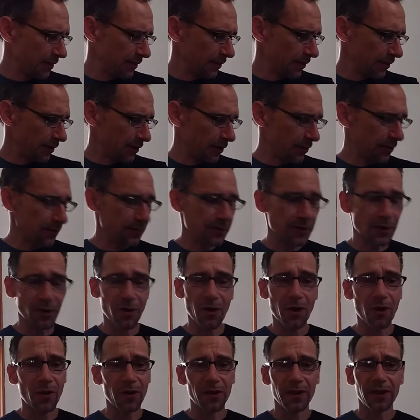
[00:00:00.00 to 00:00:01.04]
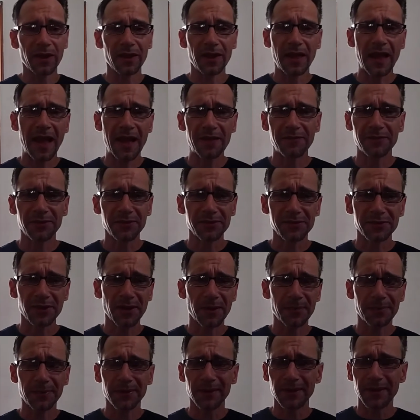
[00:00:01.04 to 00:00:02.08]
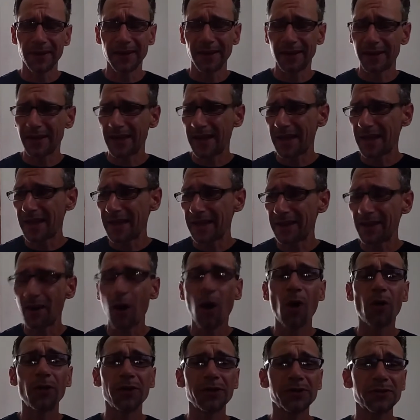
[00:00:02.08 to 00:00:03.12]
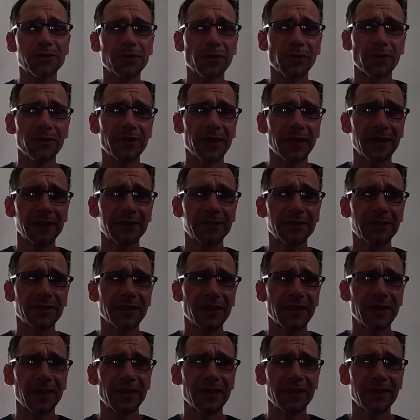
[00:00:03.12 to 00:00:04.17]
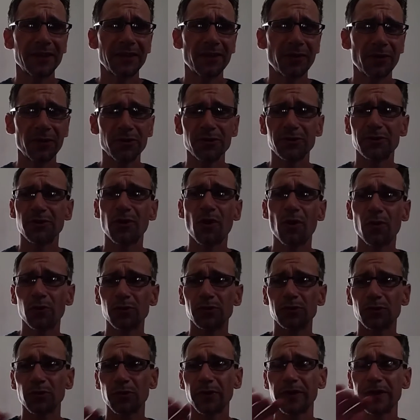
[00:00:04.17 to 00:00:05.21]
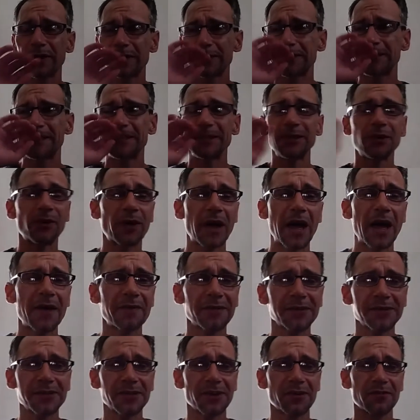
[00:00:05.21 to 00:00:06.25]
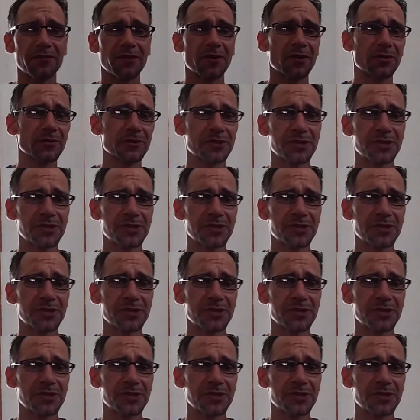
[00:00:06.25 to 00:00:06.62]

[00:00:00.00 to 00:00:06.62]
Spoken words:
You know, they're all after something, and this girl thinks her whole story is she don't have a cell phone.